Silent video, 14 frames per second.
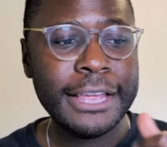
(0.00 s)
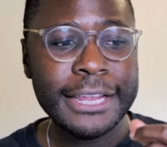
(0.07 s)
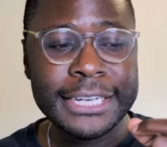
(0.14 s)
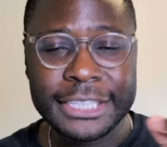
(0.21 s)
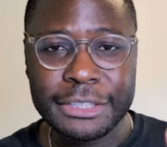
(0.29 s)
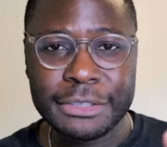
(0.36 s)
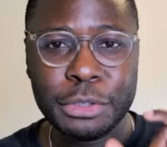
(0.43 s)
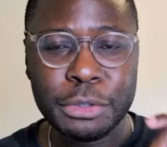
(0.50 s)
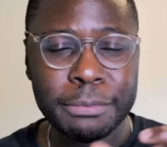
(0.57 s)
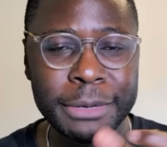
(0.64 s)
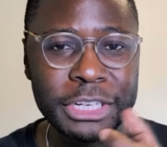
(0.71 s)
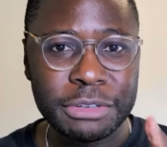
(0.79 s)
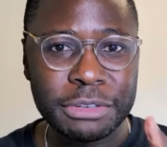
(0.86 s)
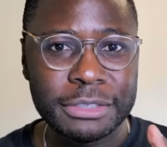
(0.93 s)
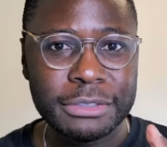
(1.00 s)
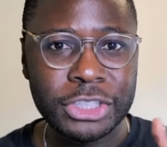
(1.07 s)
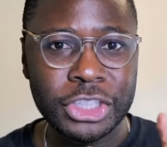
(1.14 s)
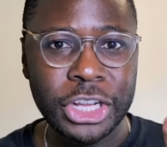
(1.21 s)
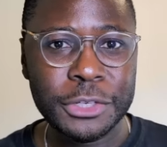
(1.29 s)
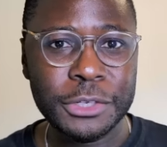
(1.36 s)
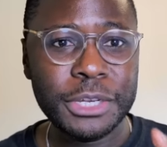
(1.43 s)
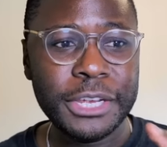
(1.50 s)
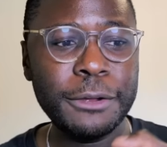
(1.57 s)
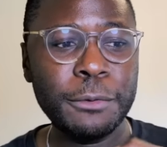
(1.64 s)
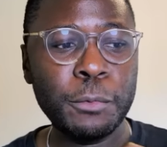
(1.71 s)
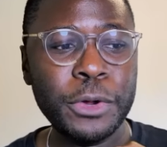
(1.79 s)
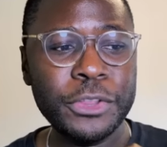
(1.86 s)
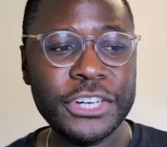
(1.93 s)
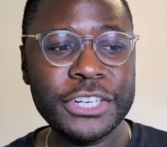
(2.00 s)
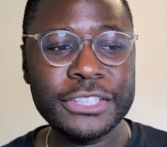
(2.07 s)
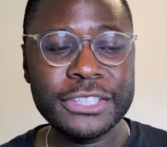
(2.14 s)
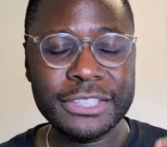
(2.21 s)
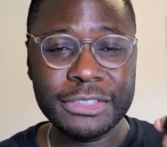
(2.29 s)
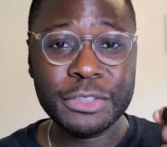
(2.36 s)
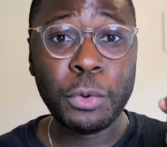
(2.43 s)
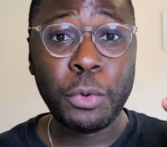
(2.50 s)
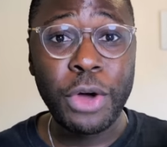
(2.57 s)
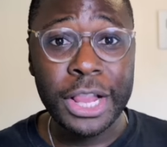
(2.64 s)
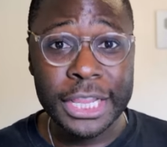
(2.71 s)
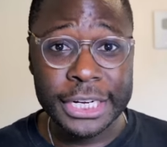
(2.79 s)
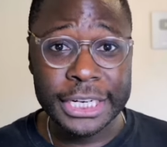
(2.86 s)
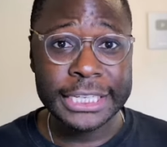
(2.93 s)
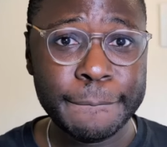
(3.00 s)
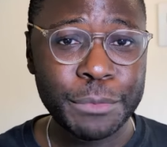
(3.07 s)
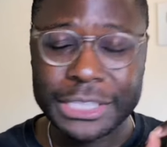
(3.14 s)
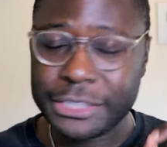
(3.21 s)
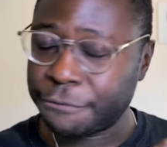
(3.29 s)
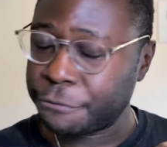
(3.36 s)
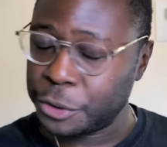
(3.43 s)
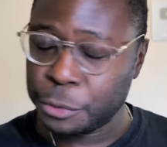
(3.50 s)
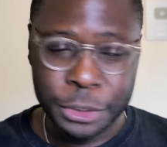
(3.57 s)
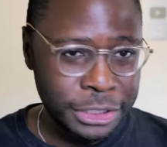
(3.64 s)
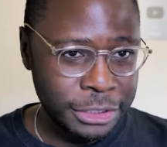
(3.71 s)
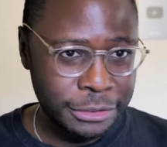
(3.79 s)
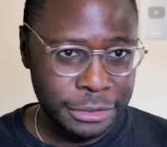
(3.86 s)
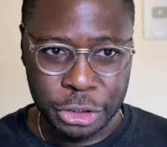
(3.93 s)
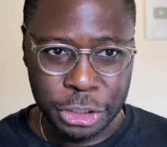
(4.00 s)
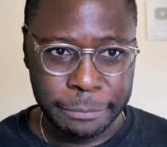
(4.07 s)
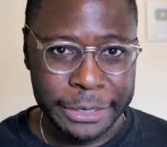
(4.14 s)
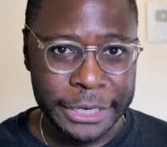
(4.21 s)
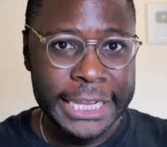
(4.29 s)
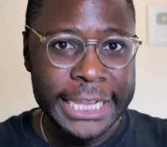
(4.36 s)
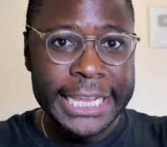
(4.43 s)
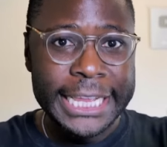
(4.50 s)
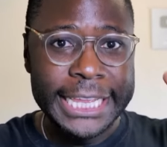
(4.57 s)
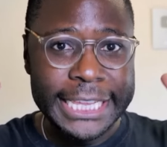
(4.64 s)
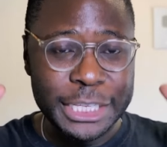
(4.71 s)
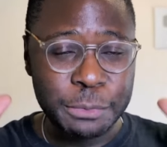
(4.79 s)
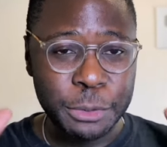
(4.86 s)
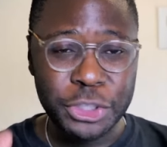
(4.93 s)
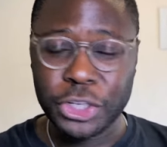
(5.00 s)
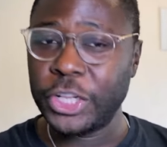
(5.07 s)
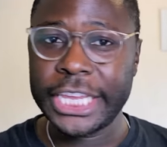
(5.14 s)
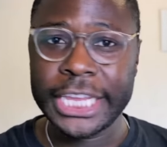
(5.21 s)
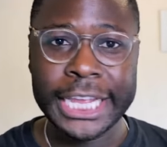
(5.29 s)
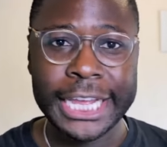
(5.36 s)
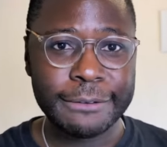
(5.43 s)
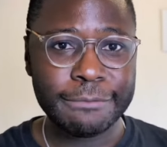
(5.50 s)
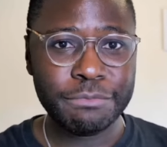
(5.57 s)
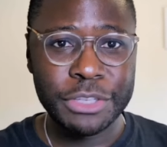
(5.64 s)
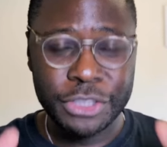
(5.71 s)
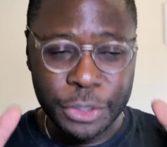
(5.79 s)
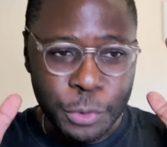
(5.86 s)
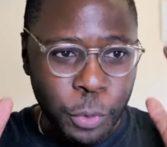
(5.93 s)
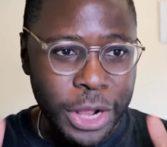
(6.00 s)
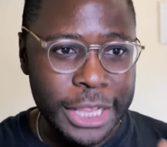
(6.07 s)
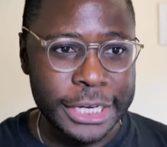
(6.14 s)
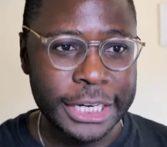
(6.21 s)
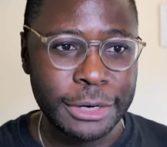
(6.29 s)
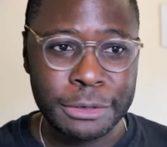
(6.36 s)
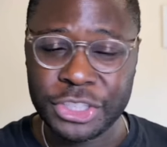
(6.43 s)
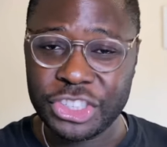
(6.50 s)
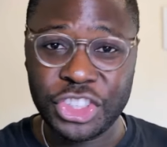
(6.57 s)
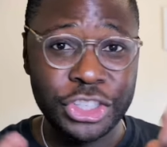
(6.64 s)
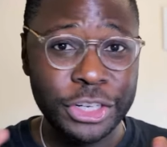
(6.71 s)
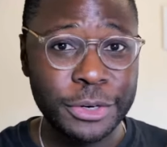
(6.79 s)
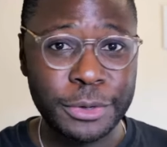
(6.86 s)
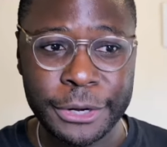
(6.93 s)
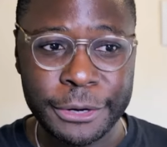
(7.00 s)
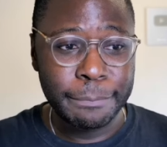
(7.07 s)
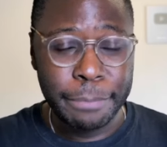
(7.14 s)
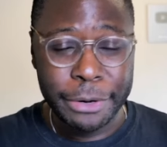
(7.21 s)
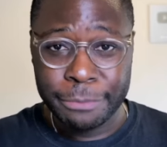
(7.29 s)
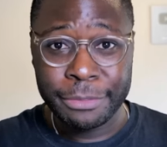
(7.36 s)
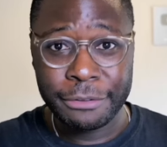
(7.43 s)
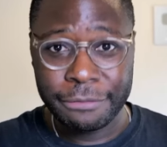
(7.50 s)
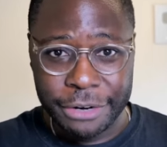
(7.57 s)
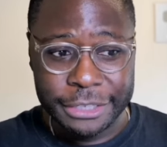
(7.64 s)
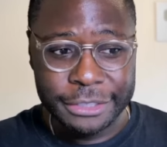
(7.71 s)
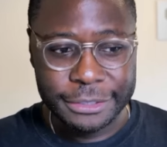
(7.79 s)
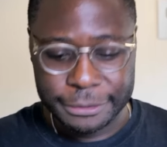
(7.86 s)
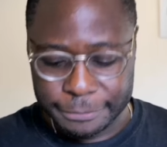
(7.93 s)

These two metrics tell you whether this is quality. That's the first thing you want to determine is what you're looking at. Is it quality or is it a shitcoin? in the French.